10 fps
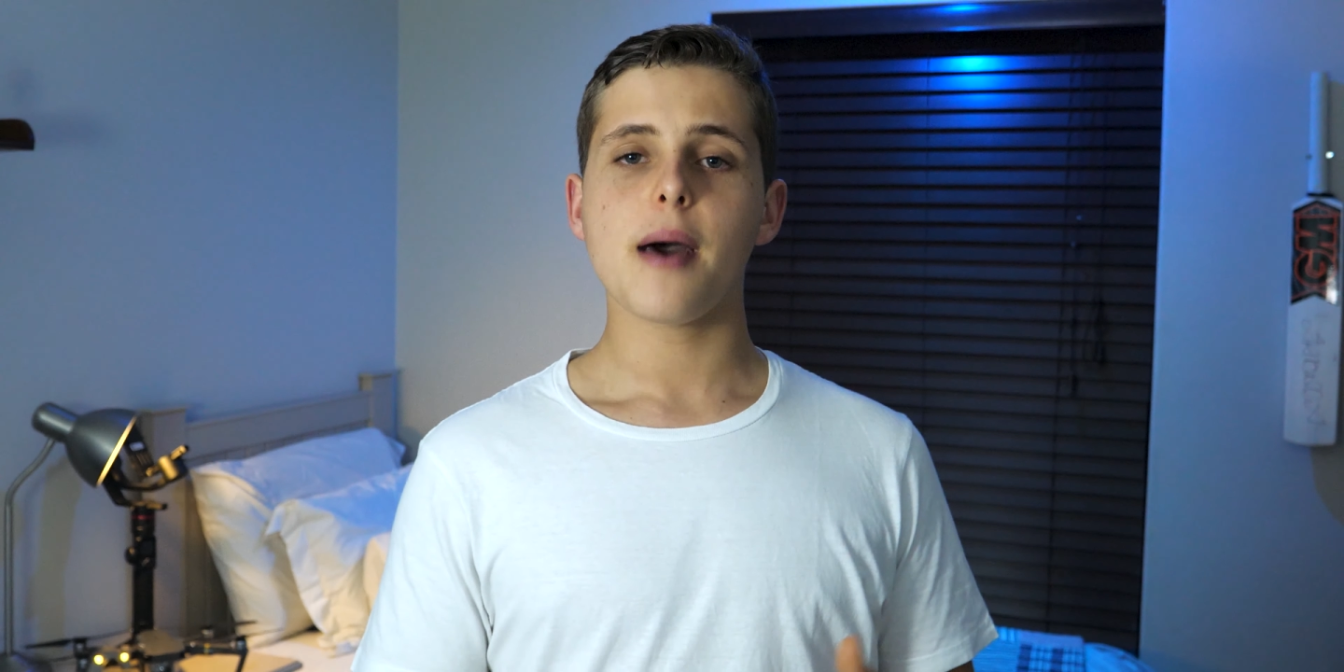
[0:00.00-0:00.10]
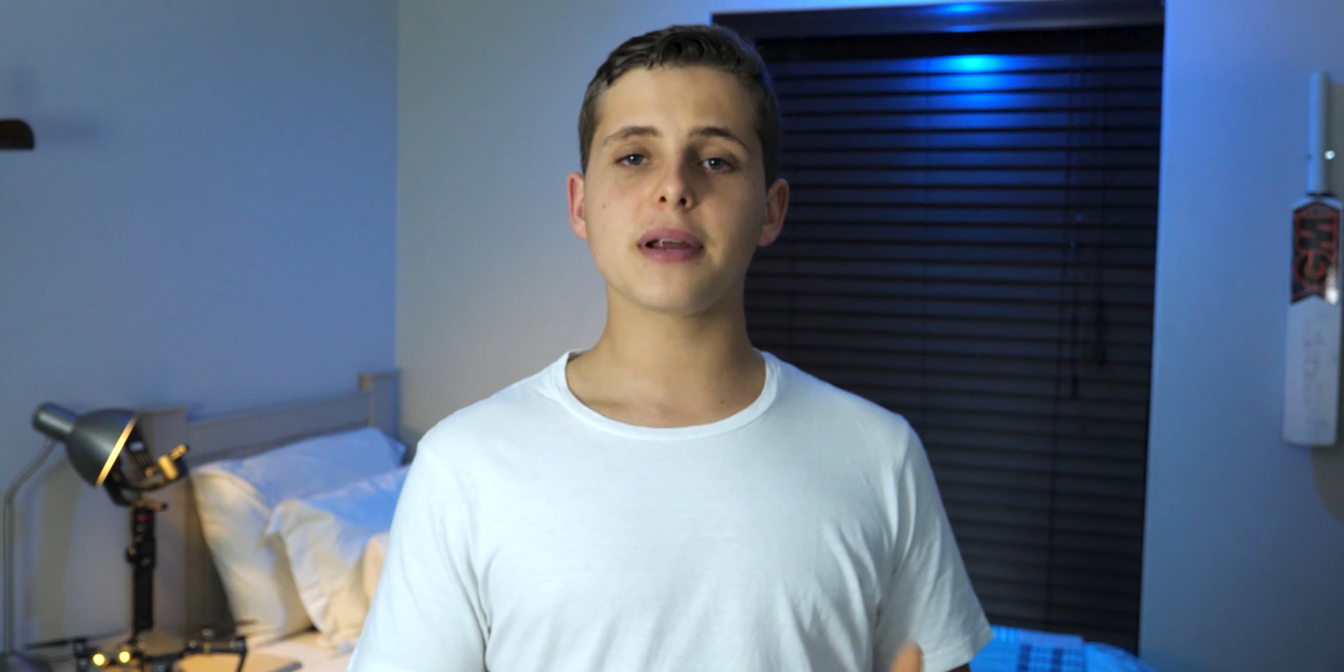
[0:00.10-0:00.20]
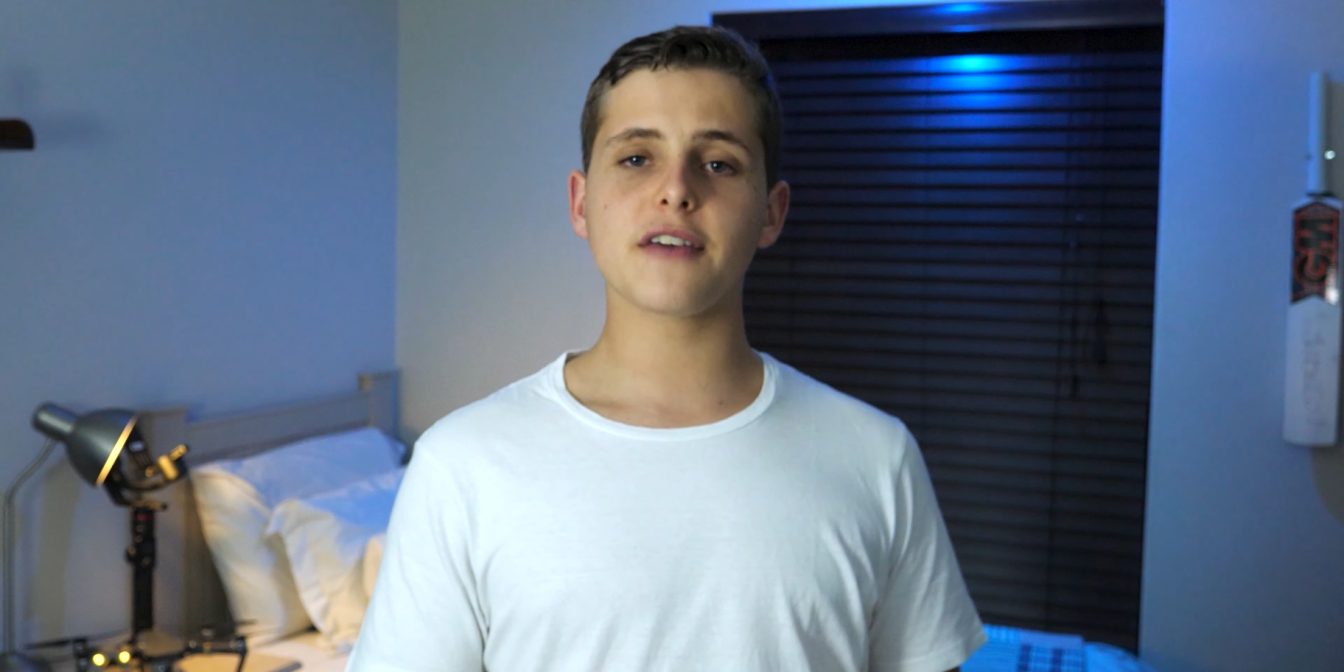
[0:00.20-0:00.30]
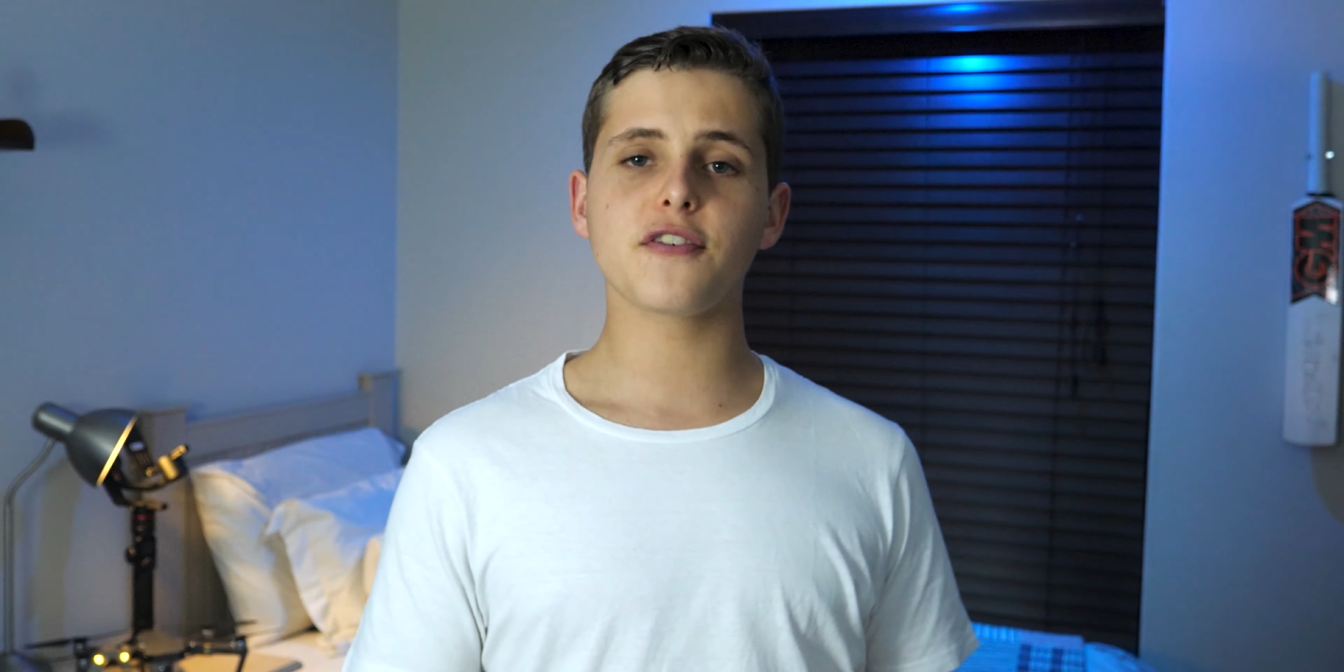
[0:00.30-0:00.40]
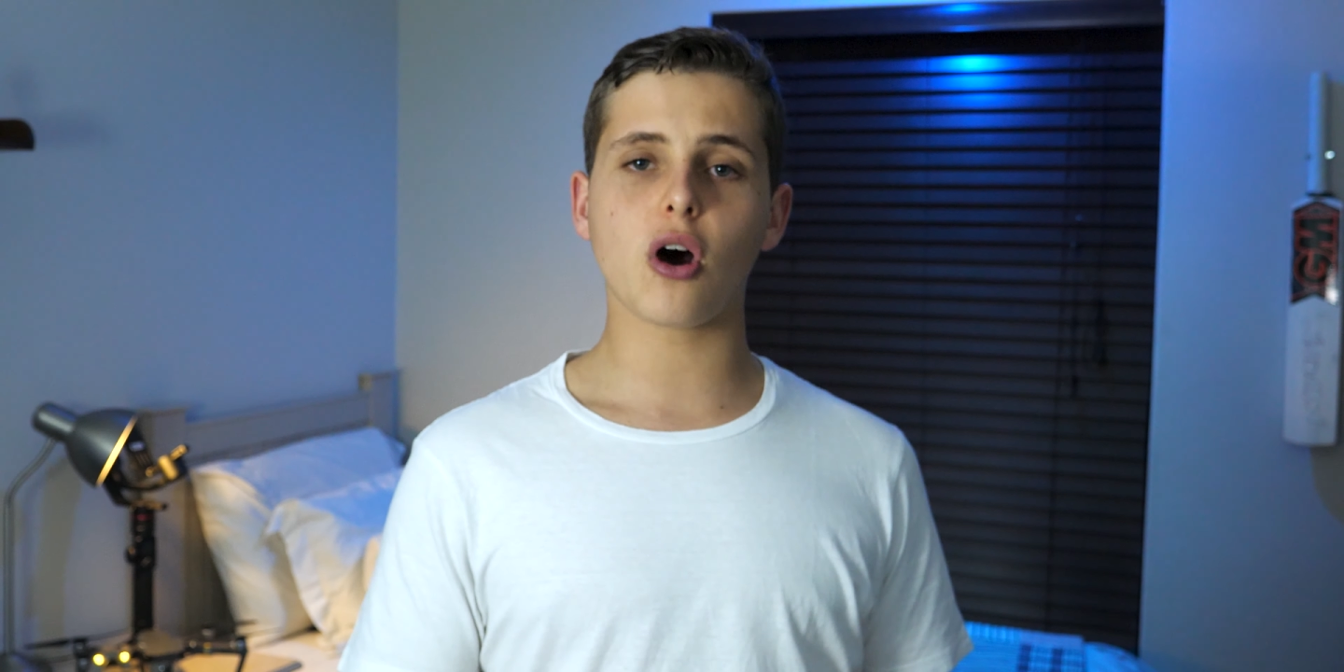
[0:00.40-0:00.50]

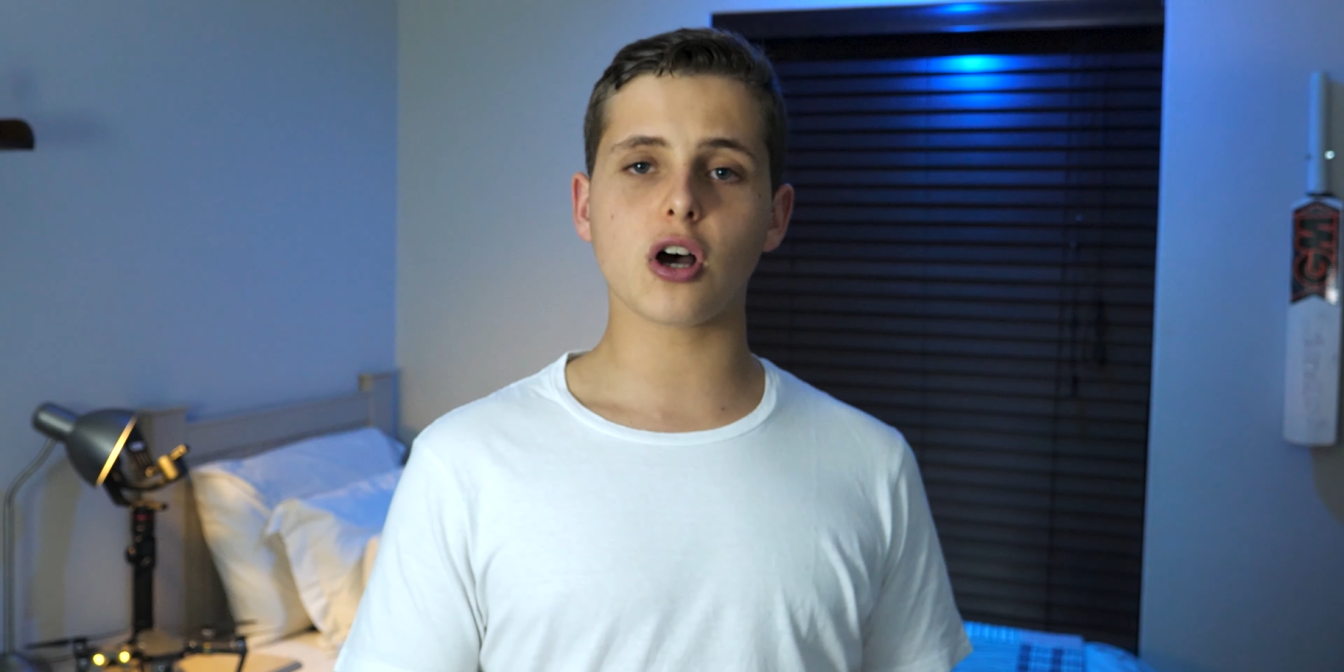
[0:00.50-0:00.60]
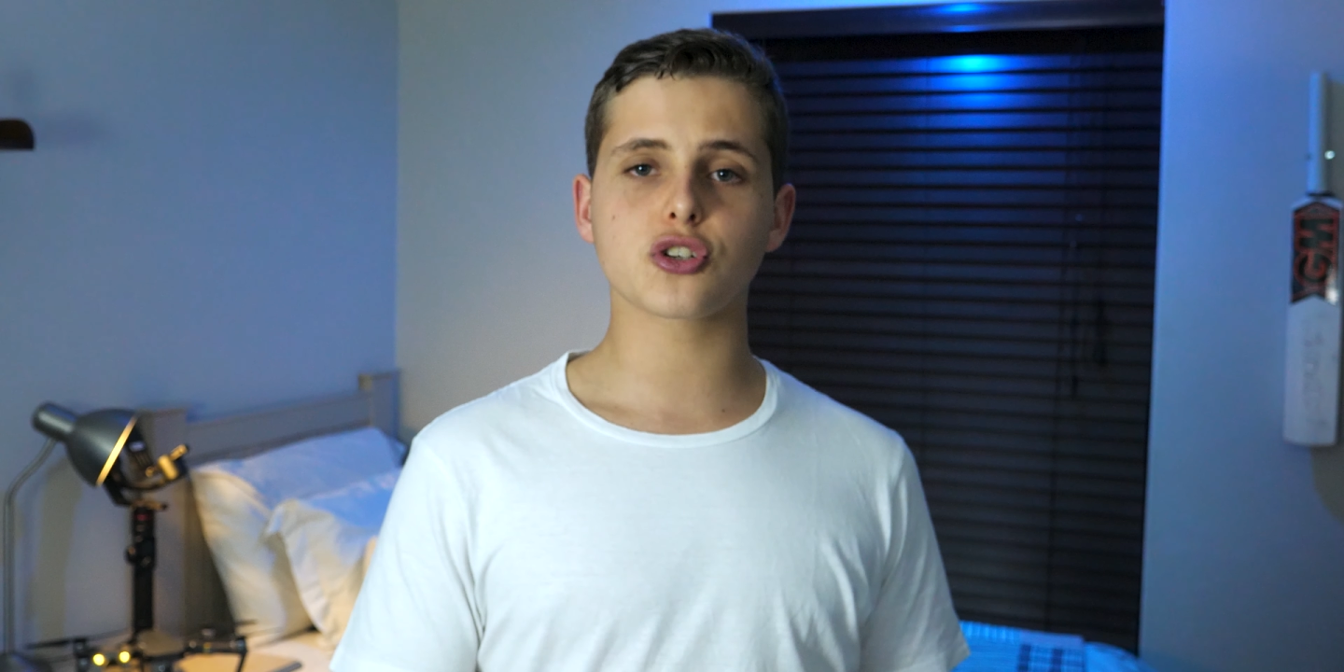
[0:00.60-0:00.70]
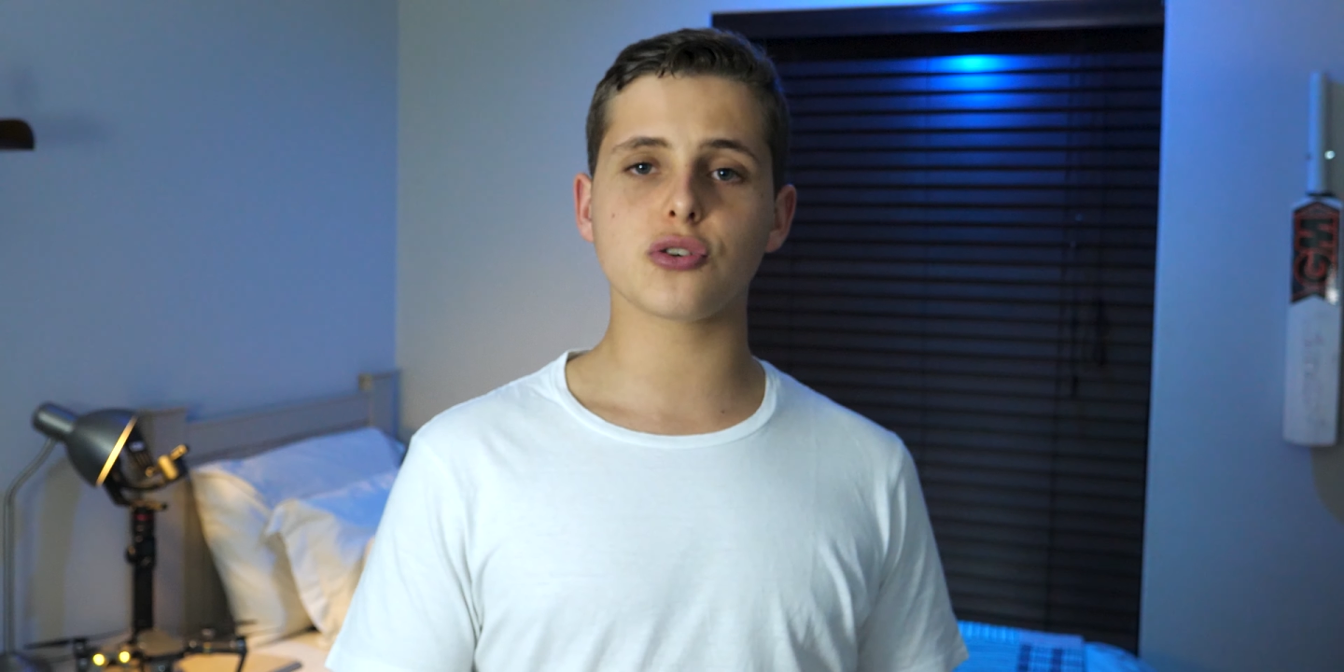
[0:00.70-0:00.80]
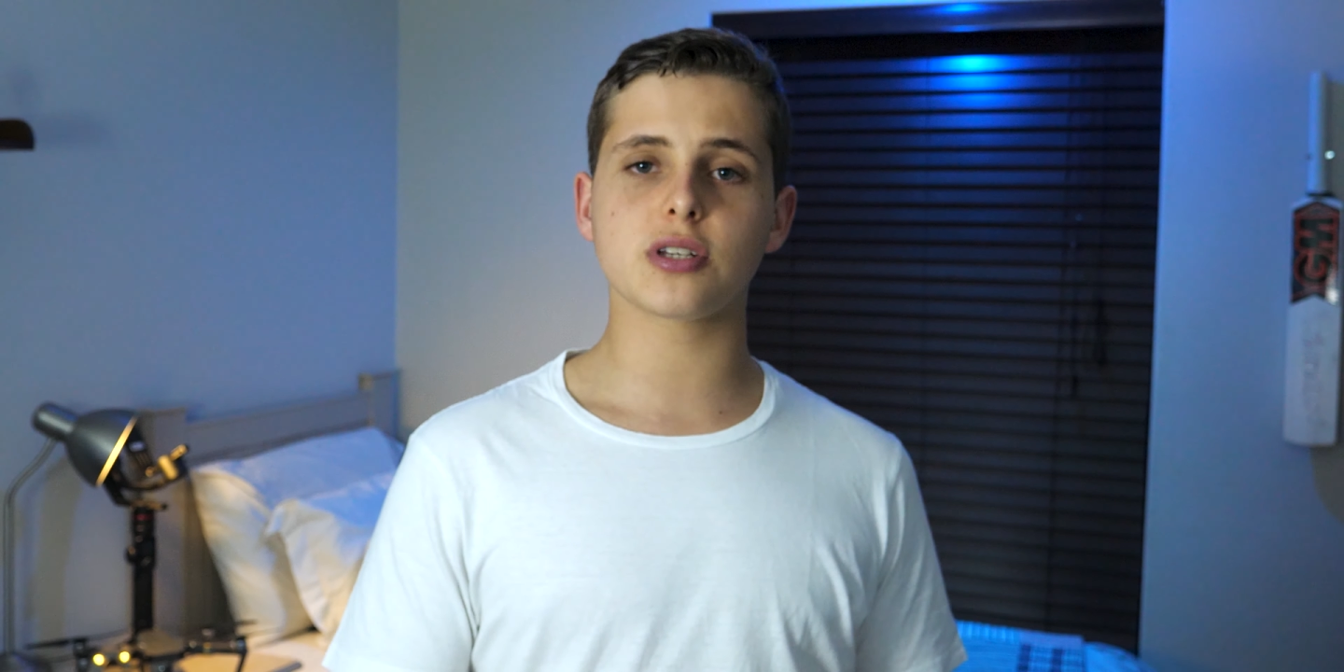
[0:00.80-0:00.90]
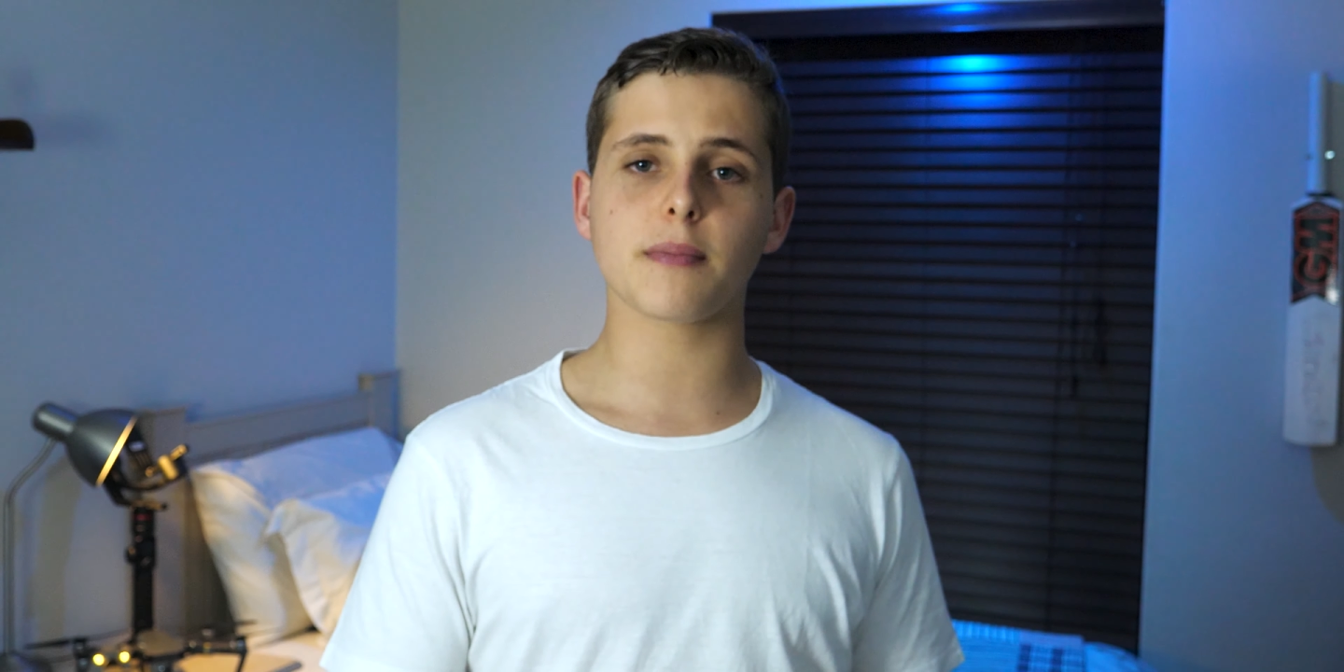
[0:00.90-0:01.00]
but if you are
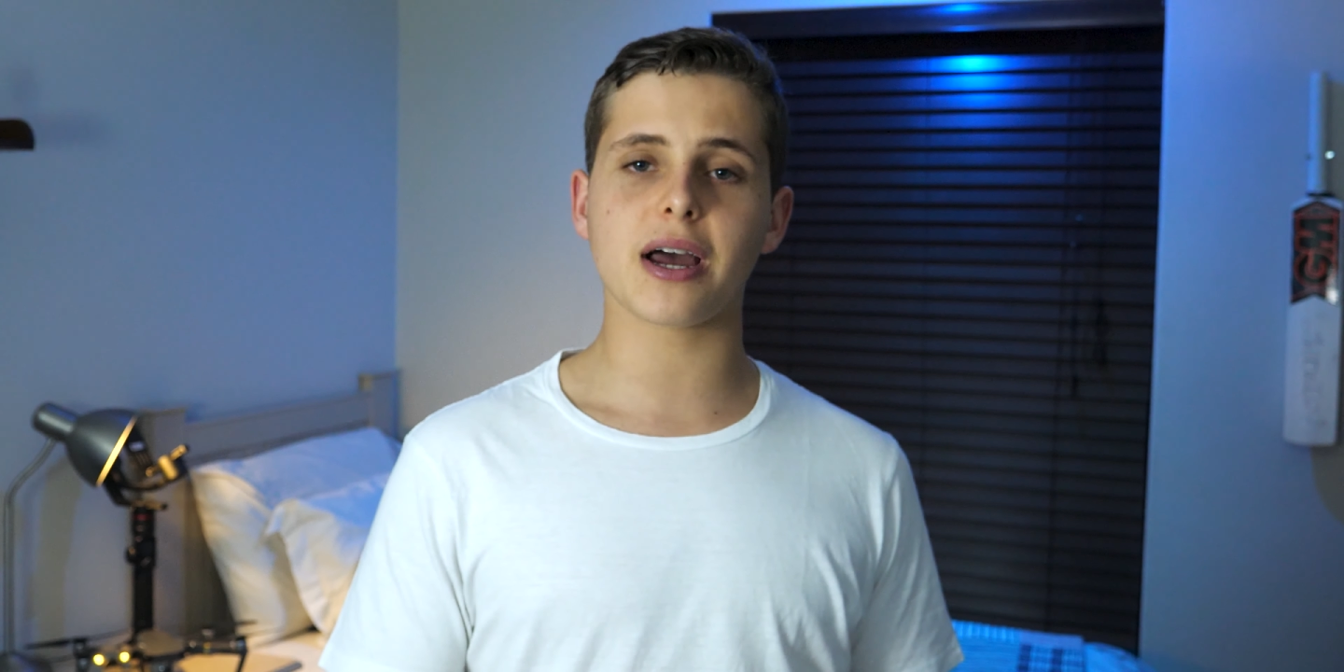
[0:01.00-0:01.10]
shooting